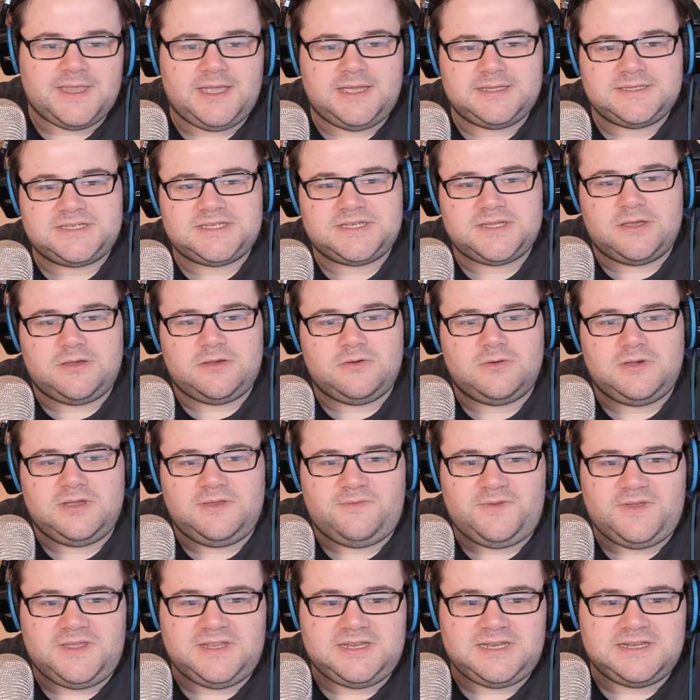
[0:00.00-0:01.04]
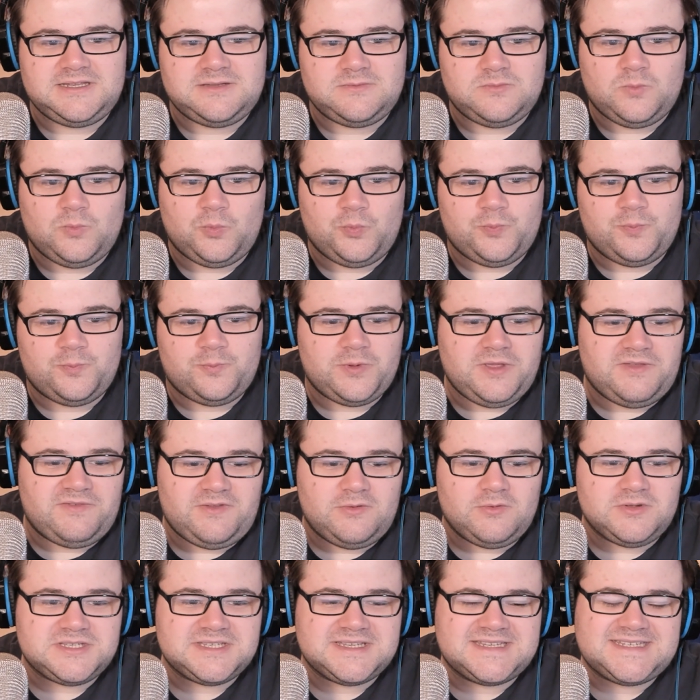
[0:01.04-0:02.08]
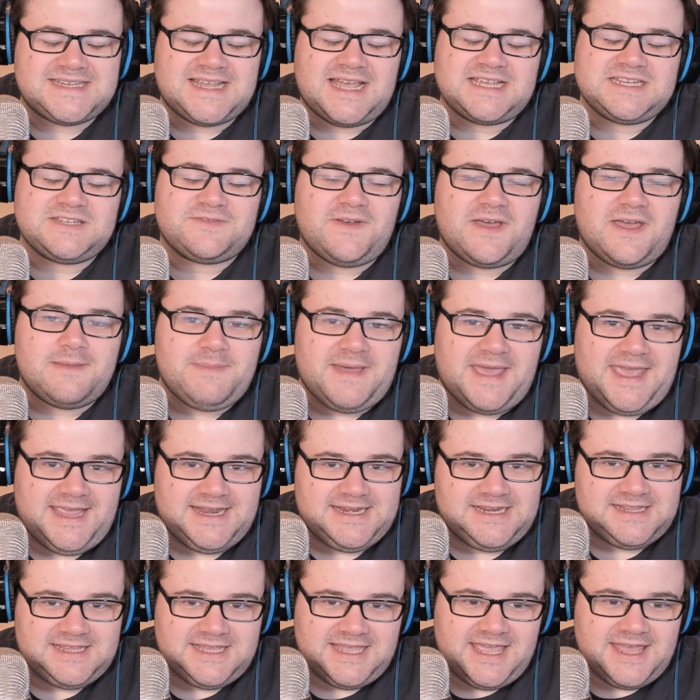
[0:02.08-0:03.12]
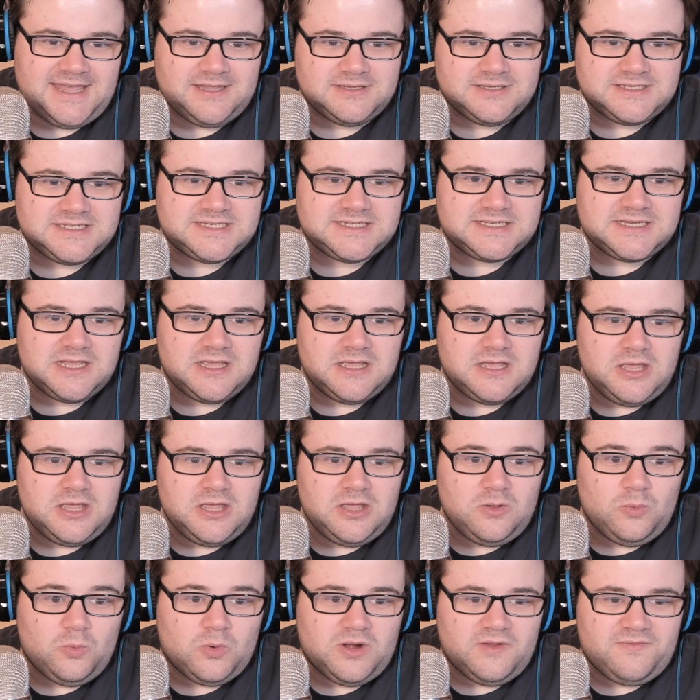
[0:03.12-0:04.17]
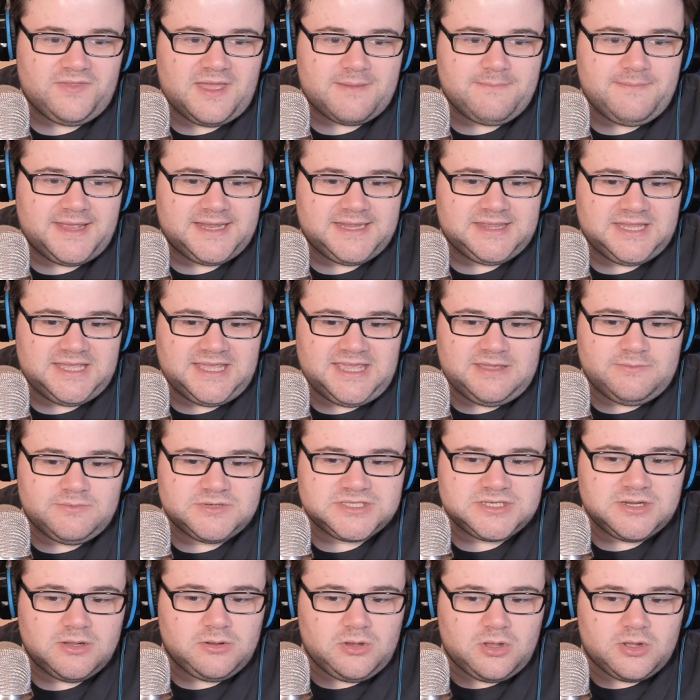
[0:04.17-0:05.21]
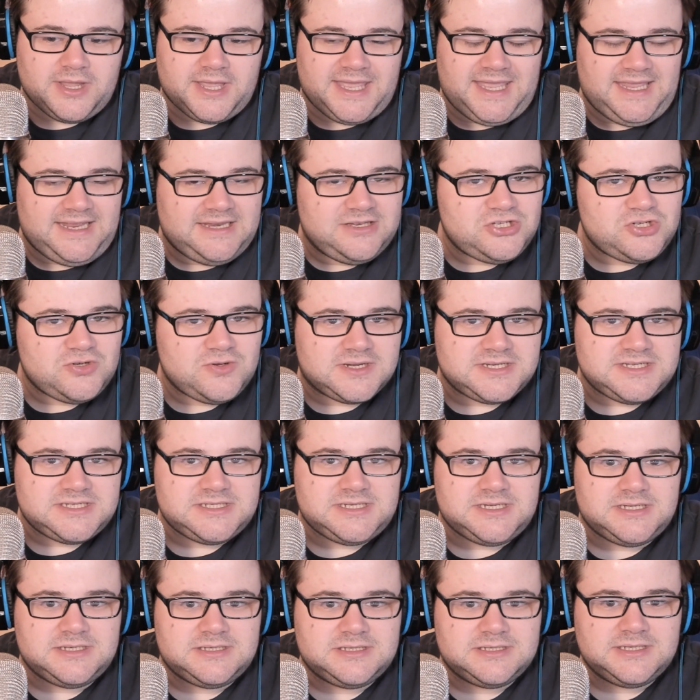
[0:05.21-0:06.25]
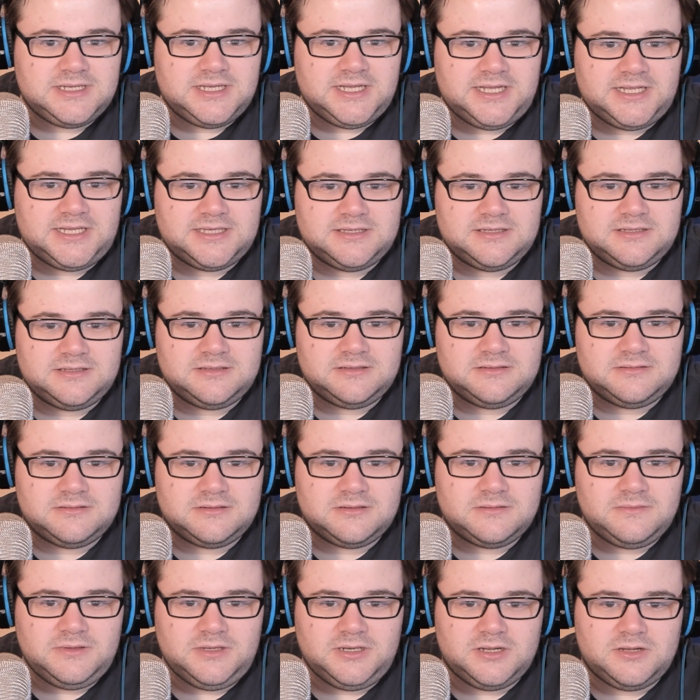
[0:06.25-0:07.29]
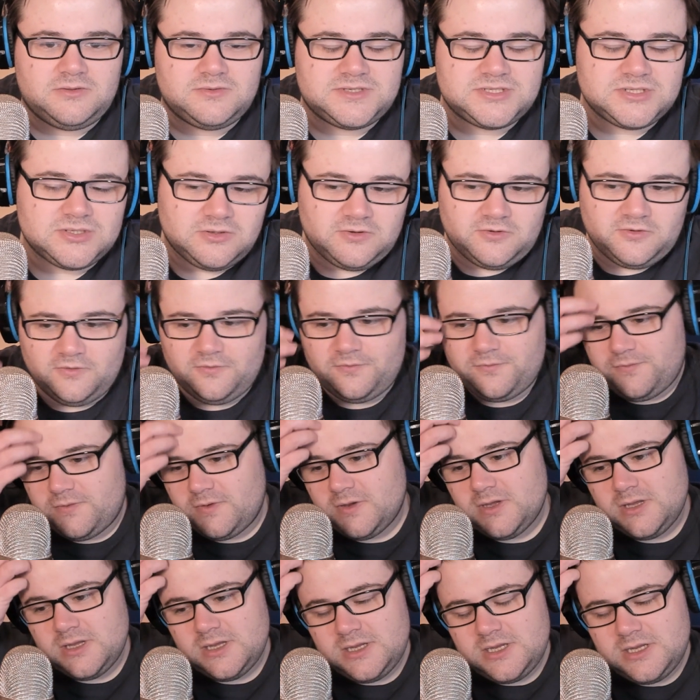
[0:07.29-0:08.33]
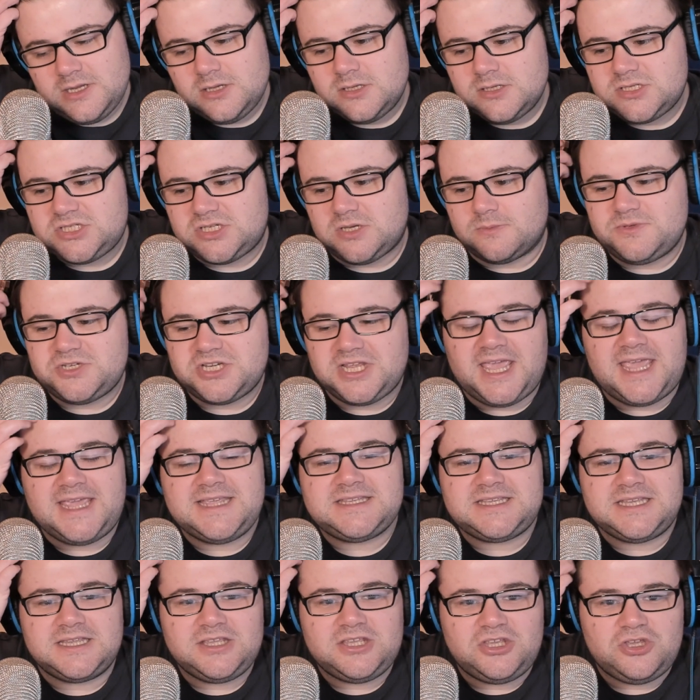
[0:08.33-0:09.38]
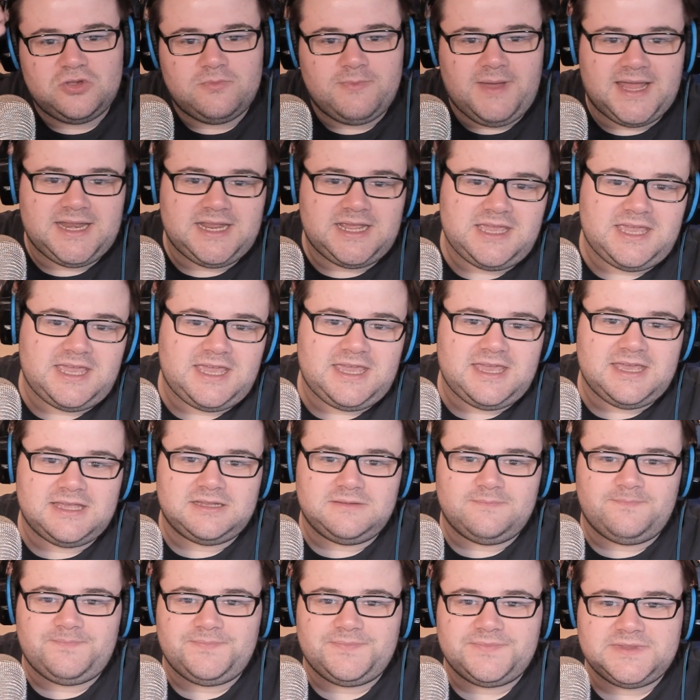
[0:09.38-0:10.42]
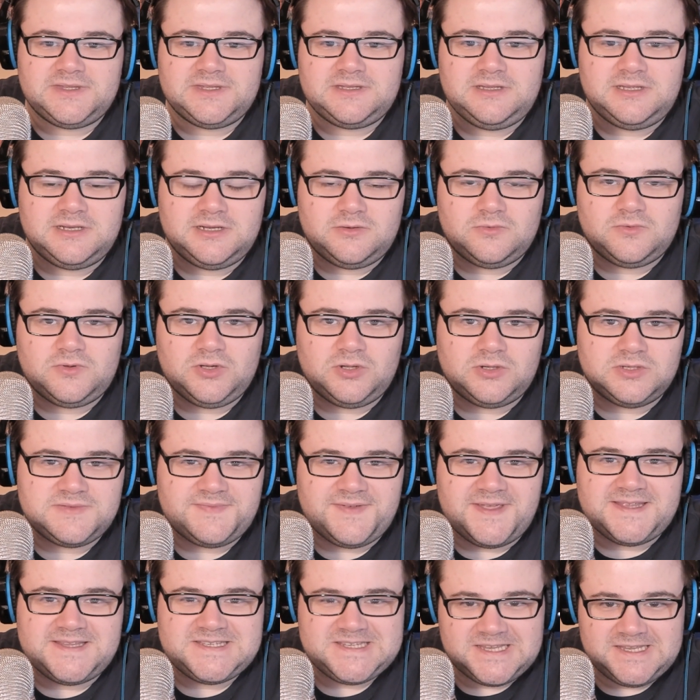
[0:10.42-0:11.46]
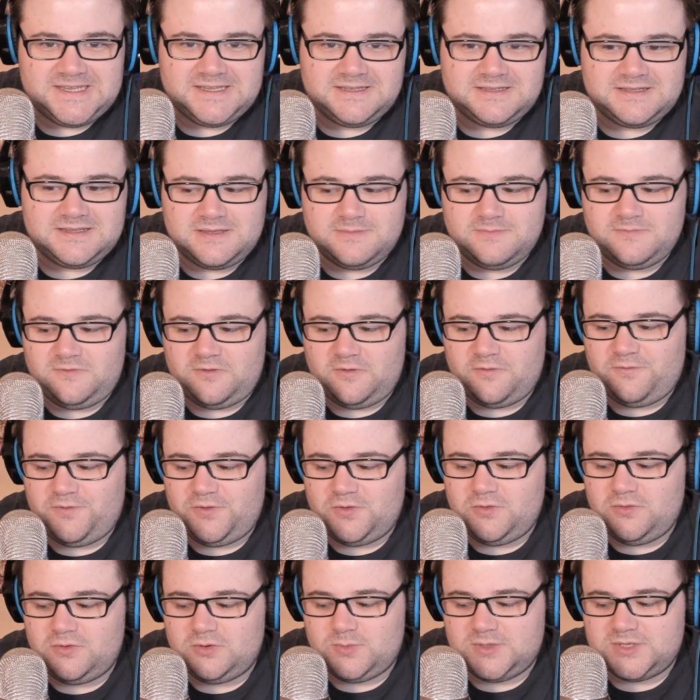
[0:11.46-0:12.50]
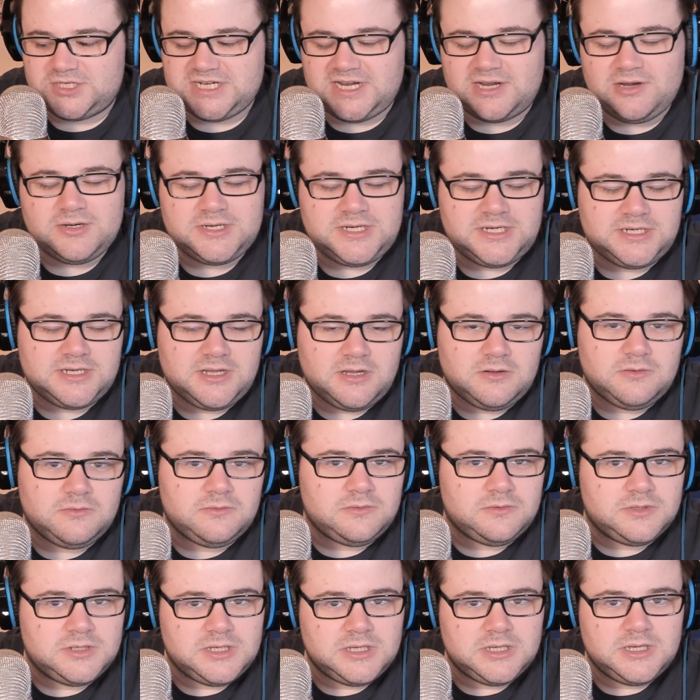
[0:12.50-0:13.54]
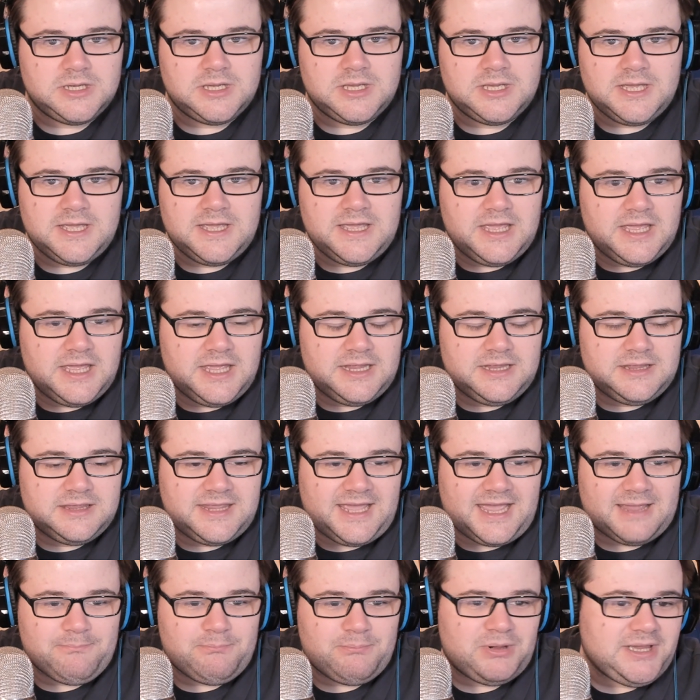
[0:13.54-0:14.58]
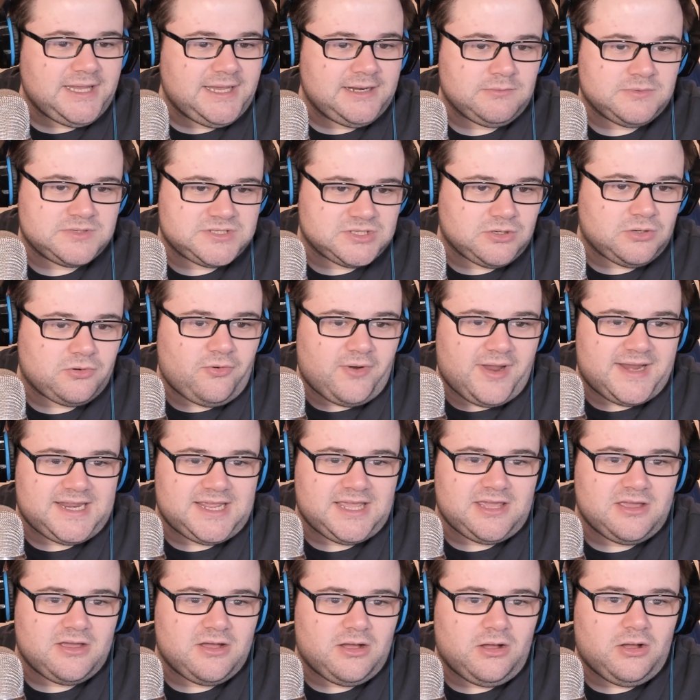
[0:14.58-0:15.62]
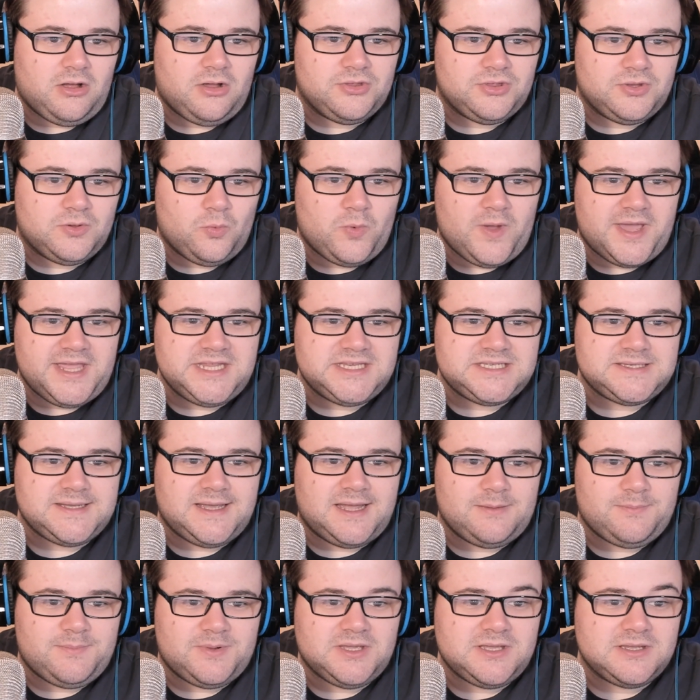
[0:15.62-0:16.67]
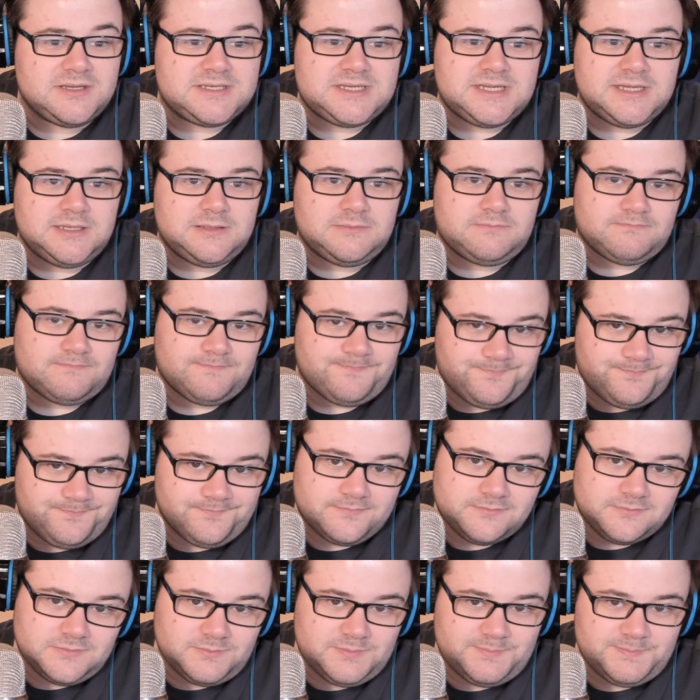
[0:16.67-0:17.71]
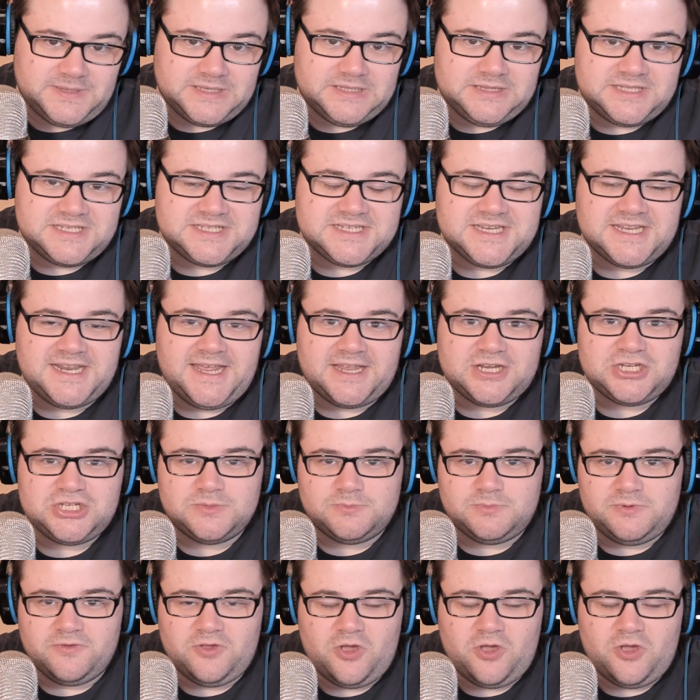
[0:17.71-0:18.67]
And so if he didn't, if he wasn't satisfied by anything else, what if that meant that he was no longer interested in, you know, sort of subjugating humanity and, you know, cultivating them for food, which I already know that plan was already on the wayside because he built this connection up with